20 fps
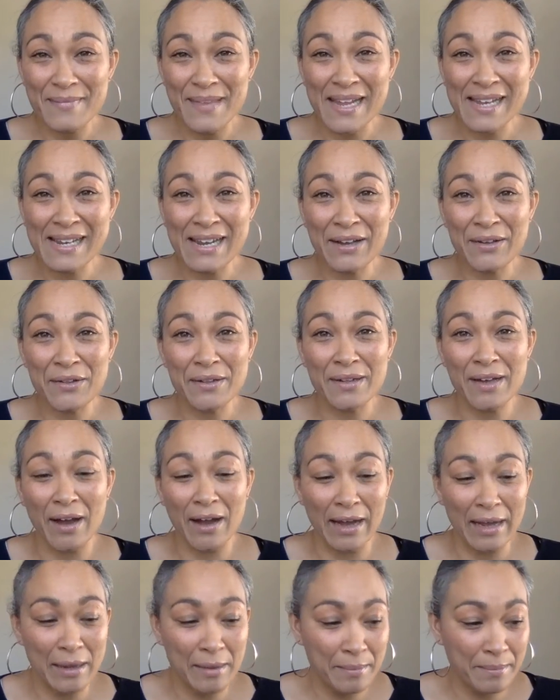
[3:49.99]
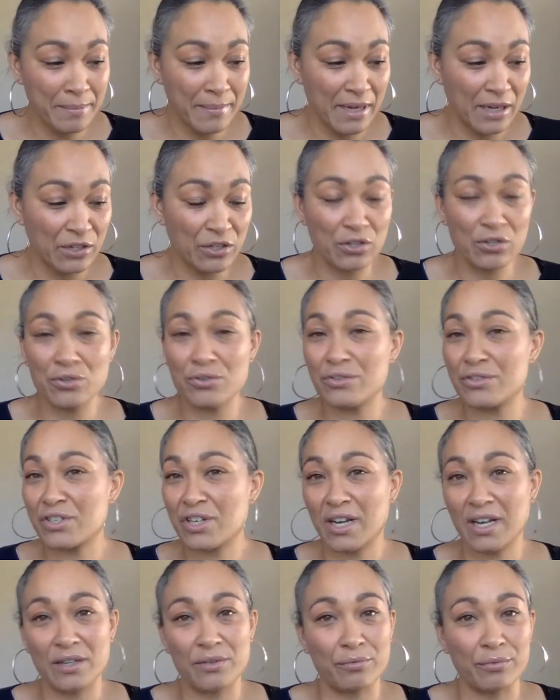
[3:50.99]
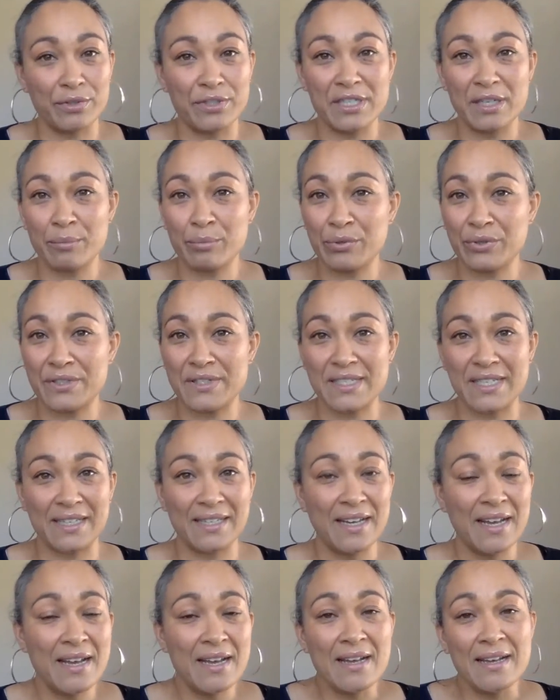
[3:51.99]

Now, I'm a huge kind of routine person.